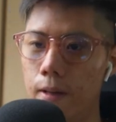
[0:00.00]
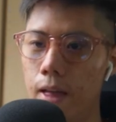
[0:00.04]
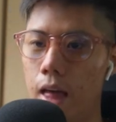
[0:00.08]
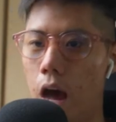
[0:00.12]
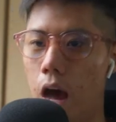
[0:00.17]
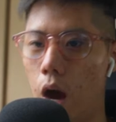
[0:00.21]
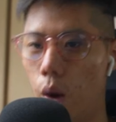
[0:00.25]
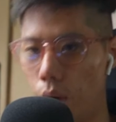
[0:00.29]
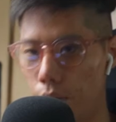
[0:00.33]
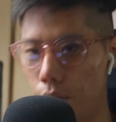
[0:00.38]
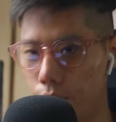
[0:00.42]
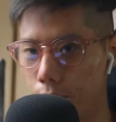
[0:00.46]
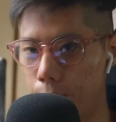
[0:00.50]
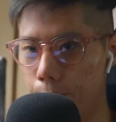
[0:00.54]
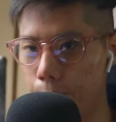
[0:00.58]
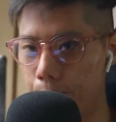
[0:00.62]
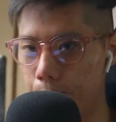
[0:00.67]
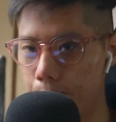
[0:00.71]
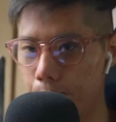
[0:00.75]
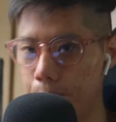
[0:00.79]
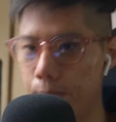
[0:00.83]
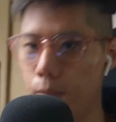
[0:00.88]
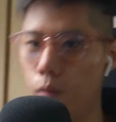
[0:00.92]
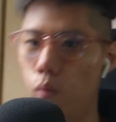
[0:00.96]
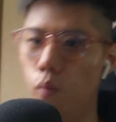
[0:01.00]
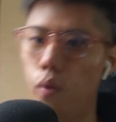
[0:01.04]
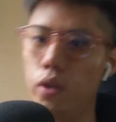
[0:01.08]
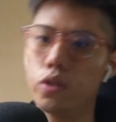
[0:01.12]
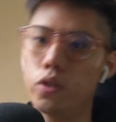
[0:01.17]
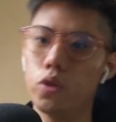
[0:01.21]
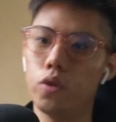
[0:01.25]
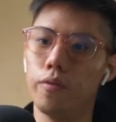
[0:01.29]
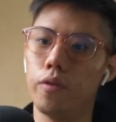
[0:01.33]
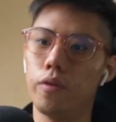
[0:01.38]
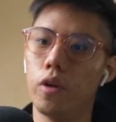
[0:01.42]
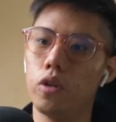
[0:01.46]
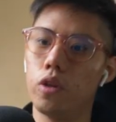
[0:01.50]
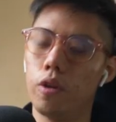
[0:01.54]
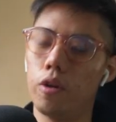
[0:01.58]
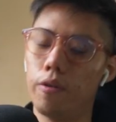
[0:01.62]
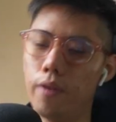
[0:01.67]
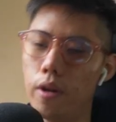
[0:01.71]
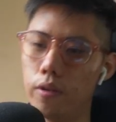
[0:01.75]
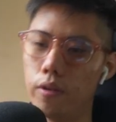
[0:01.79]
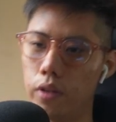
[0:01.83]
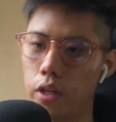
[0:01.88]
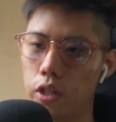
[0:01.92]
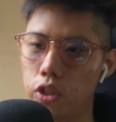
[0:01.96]
However, once you've got your
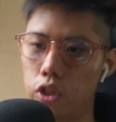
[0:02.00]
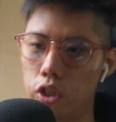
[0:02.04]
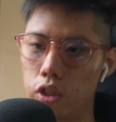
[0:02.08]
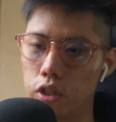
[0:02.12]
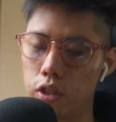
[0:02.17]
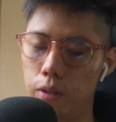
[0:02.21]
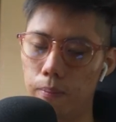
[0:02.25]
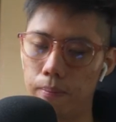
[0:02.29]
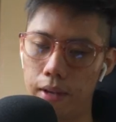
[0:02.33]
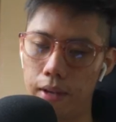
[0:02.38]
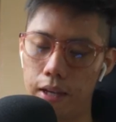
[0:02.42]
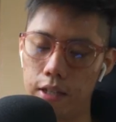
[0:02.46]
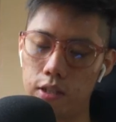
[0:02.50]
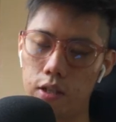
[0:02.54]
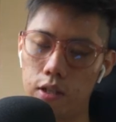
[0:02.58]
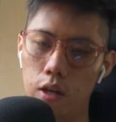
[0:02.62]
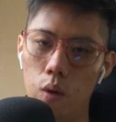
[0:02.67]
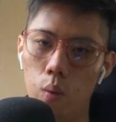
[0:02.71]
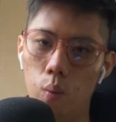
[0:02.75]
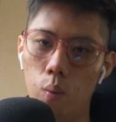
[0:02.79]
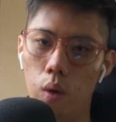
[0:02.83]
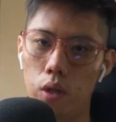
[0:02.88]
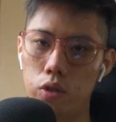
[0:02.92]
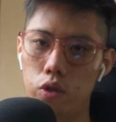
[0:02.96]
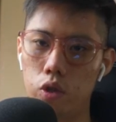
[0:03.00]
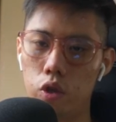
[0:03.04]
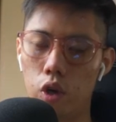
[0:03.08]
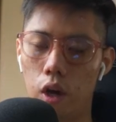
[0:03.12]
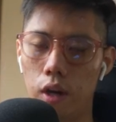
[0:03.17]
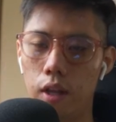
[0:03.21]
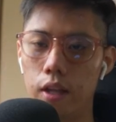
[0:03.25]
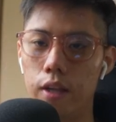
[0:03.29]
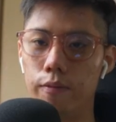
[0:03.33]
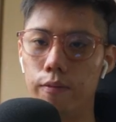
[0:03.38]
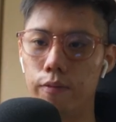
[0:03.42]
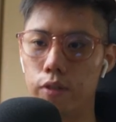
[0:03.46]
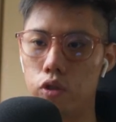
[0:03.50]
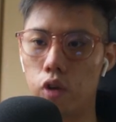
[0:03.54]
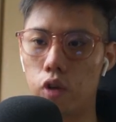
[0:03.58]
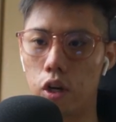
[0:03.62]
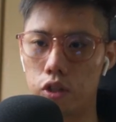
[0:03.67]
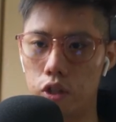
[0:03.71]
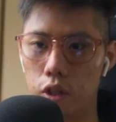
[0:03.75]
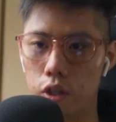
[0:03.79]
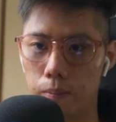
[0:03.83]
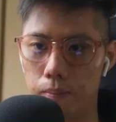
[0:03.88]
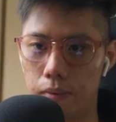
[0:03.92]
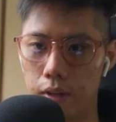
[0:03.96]
foundations in place, once you've got
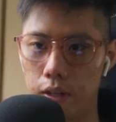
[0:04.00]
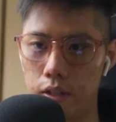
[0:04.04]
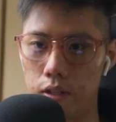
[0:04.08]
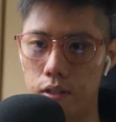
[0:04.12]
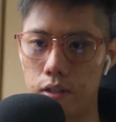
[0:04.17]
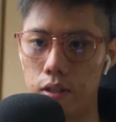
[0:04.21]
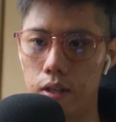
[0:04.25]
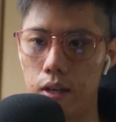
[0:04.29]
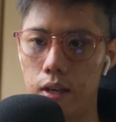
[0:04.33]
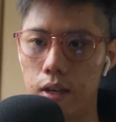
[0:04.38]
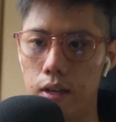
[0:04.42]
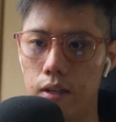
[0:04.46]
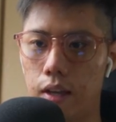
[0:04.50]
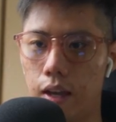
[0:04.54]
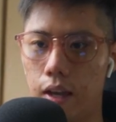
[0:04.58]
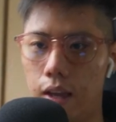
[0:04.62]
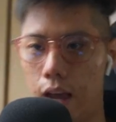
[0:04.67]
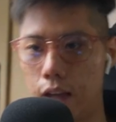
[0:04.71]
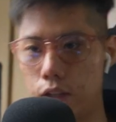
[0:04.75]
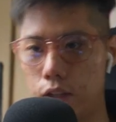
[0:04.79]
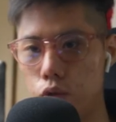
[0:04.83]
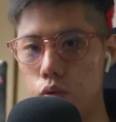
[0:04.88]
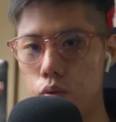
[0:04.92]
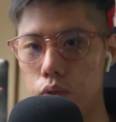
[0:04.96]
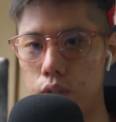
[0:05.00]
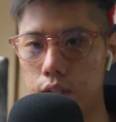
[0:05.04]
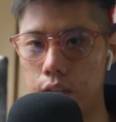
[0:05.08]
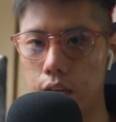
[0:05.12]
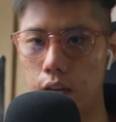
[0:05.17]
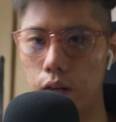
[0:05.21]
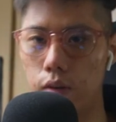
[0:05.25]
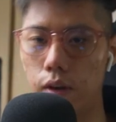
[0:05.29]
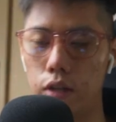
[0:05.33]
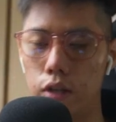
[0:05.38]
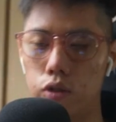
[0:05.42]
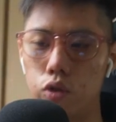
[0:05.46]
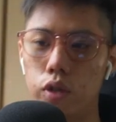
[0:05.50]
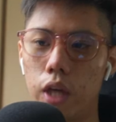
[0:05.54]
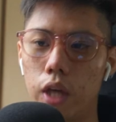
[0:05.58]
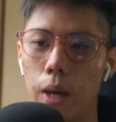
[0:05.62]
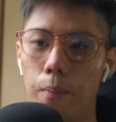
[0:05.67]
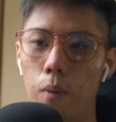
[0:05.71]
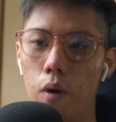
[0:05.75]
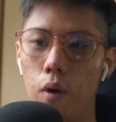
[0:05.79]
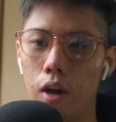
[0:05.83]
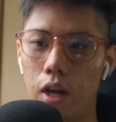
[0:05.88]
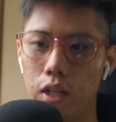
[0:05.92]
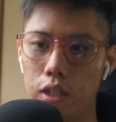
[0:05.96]
infrastructure in place, okay, as you scale, as you get
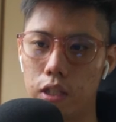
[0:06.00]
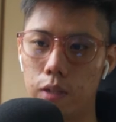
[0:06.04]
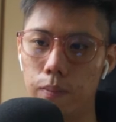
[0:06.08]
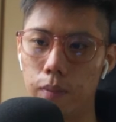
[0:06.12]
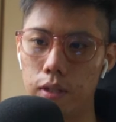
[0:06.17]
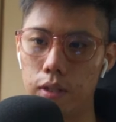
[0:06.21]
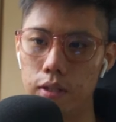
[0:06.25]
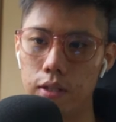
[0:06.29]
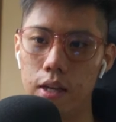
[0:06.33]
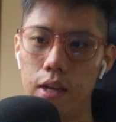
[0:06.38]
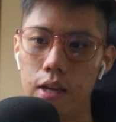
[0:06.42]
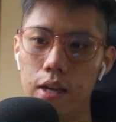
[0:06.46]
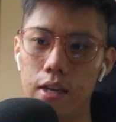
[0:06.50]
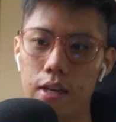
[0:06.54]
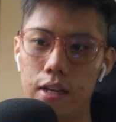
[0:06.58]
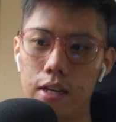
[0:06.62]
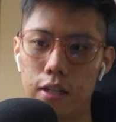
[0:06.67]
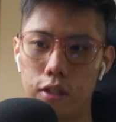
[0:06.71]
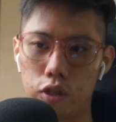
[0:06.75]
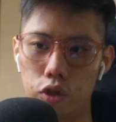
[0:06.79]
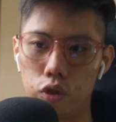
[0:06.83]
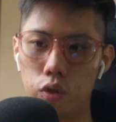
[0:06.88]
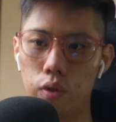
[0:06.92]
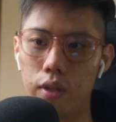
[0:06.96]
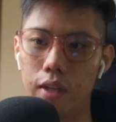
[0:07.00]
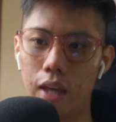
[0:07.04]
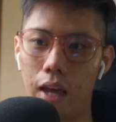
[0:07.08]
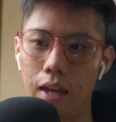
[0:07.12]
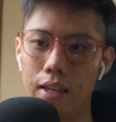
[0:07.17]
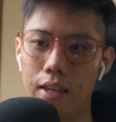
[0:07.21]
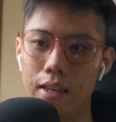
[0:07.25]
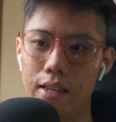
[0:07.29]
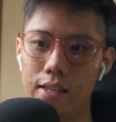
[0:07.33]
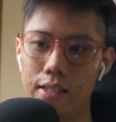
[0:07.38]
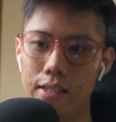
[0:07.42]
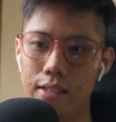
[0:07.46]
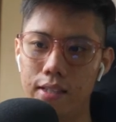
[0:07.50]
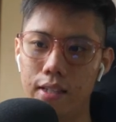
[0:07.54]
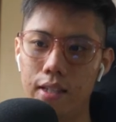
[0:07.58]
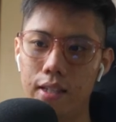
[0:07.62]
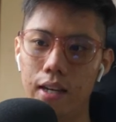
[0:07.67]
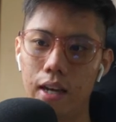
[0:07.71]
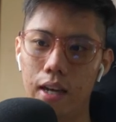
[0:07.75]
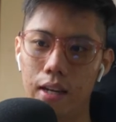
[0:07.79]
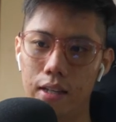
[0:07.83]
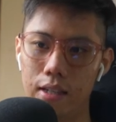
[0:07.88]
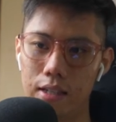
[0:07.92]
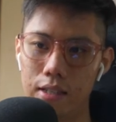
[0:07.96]
more customers, it should get easier
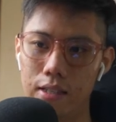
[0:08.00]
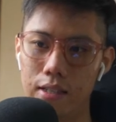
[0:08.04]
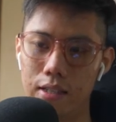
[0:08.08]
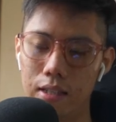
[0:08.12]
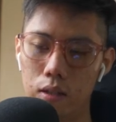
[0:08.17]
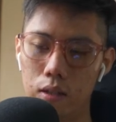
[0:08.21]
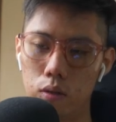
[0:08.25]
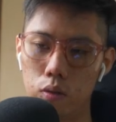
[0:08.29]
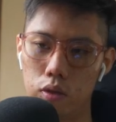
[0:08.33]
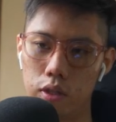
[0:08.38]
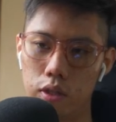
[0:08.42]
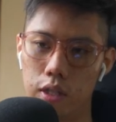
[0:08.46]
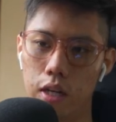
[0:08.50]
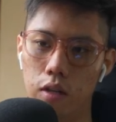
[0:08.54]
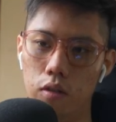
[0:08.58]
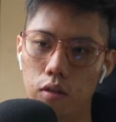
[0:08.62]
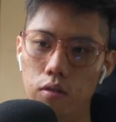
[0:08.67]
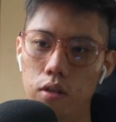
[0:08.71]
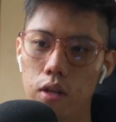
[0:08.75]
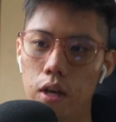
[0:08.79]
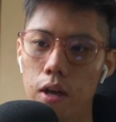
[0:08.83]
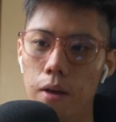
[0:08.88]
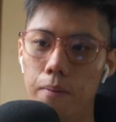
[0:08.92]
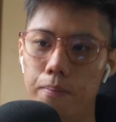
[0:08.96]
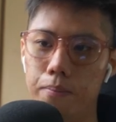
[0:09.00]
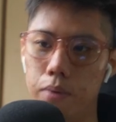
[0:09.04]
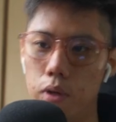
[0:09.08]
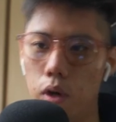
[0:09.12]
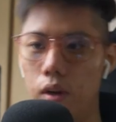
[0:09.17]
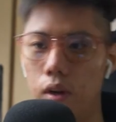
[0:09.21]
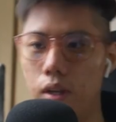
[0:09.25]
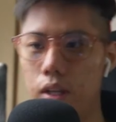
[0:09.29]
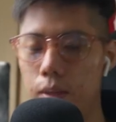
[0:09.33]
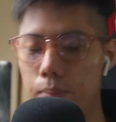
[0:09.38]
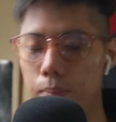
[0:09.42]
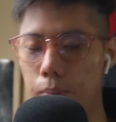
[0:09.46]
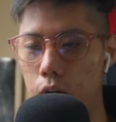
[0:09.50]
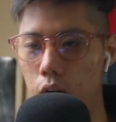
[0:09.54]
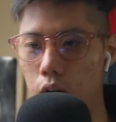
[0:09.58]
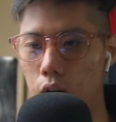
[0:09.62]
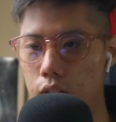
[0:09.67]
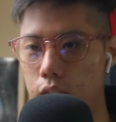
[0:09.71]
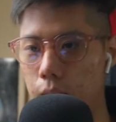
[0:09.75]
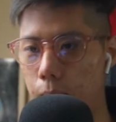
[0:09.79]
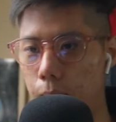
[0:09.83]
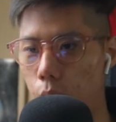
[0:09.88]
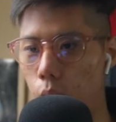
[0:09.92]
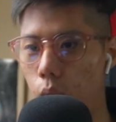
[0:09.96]
and easier to scale purely
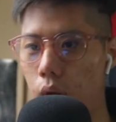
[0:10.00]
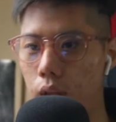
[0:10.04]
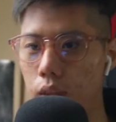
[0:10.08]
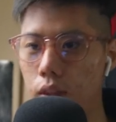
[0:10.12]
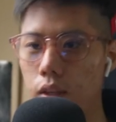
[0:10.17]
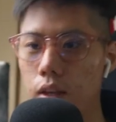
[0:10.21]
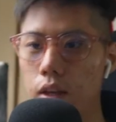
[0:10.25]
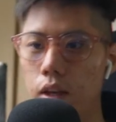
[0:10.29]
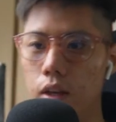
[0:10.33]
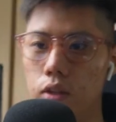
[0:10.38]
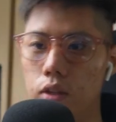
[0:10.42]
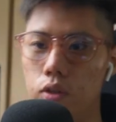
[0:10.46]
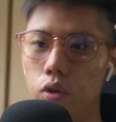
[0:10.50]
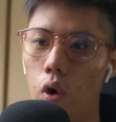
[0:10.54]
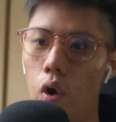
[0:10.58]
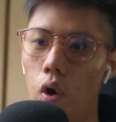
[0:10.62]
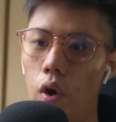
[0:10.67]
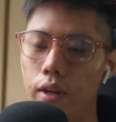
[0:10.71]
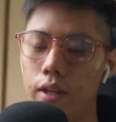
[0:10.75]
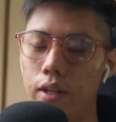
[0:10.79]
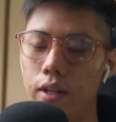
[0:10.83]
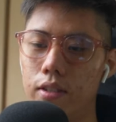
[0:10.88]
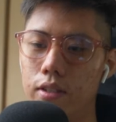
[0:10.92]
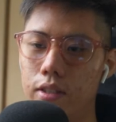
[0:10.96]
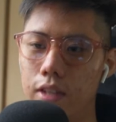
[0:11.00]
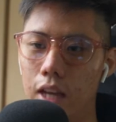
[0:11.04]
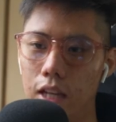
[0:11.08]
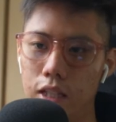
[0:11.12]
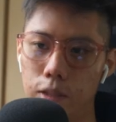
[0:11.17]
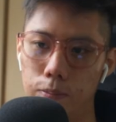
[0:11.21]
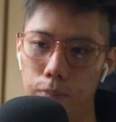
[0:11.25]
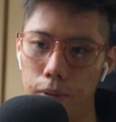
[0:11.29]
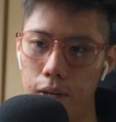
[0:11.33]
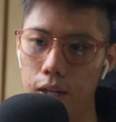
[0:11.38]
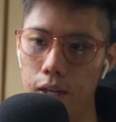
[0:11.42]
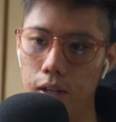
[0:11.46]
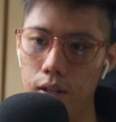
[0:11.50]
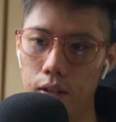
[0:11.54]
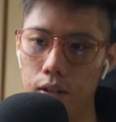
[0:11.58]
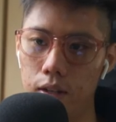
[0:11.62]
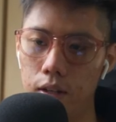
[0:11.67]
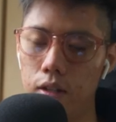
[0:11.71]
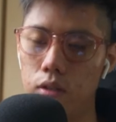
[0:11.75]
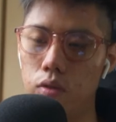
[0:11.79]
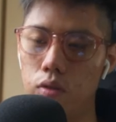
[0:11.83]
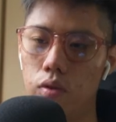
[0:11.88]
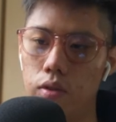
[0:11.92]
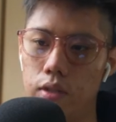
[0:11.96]
because, number one, your audience gets bigger,
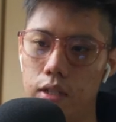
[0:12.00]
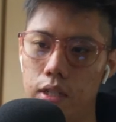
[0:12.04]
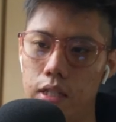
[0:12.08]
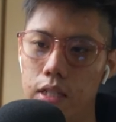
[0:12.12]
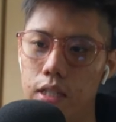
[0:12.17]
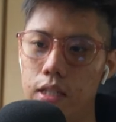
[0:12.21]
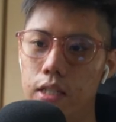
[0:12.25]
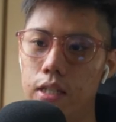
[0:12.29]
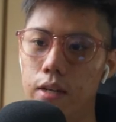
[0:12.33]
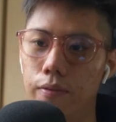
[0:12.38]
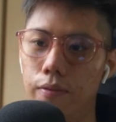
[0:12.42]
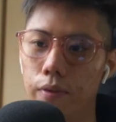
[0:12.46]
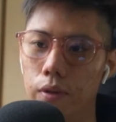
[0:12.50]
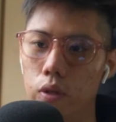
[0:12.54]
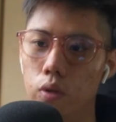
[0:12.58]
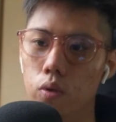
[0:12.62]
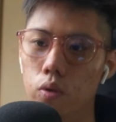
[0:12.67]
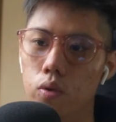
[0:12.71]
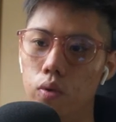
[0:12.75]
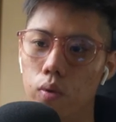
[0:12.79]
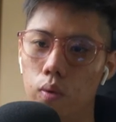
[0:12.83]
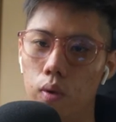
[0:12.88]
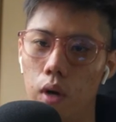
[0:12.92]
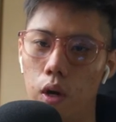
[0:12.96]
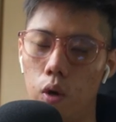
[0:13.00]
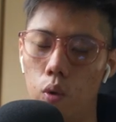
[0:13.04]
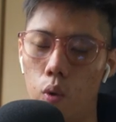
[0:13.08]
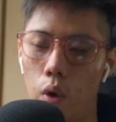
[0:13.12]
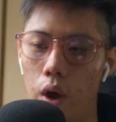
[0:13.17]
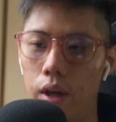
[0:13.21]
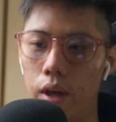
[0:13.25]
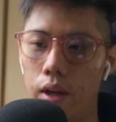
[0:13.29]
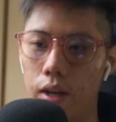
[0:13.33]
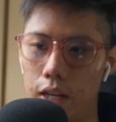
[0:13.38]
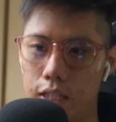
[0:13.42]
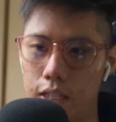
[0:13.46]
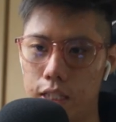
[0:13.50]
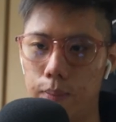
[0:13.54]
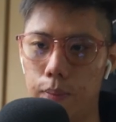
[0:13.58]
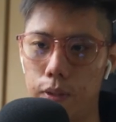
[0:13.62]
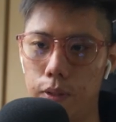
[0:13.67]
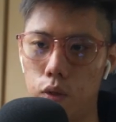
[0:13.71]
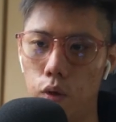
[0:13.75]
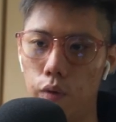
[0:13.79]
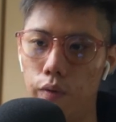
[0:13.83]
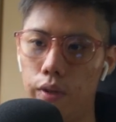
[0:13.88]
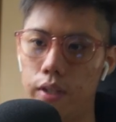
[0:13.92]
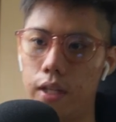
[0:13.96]
so it's easier for you to acquire
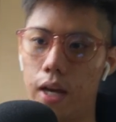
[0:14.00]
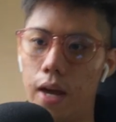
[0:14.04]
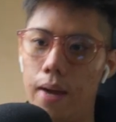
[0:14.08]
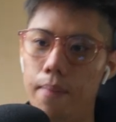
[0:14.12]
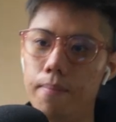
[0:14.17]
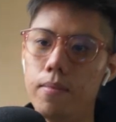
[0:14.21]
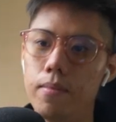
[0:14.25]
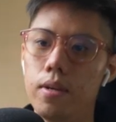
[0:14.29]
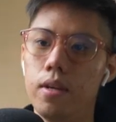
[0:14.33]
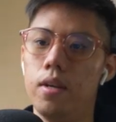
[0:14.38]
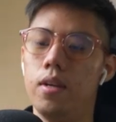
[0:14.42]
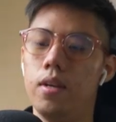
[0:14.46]
customers over time.